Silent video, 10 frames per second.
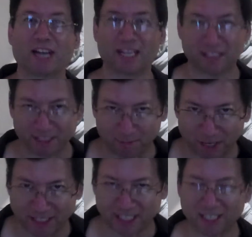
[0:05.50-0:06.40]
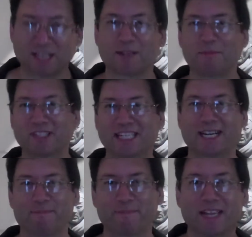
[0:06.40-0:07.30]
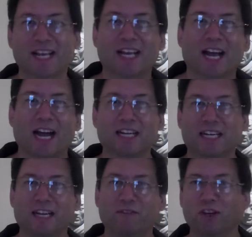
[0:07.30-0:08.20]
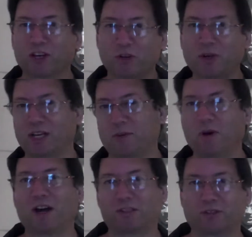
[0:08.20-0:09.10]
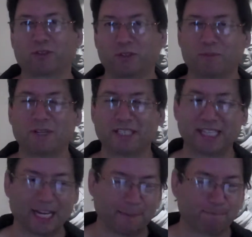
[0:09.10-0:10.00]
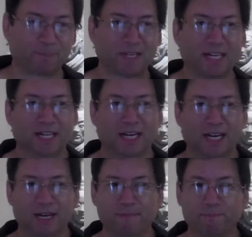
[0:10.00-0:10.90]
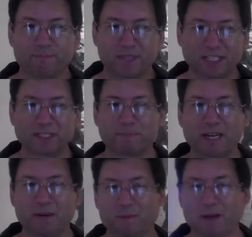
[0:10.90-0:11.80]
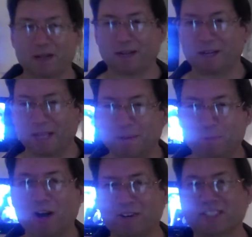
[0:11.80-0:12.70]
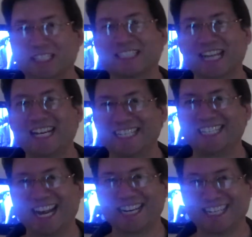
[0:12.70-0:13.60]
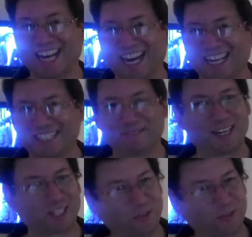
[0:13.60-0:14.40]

and the president of the museum. I'm going to give you a quick walkthrough through the museum. Um, this has been a, uh, in progress since 1999. and a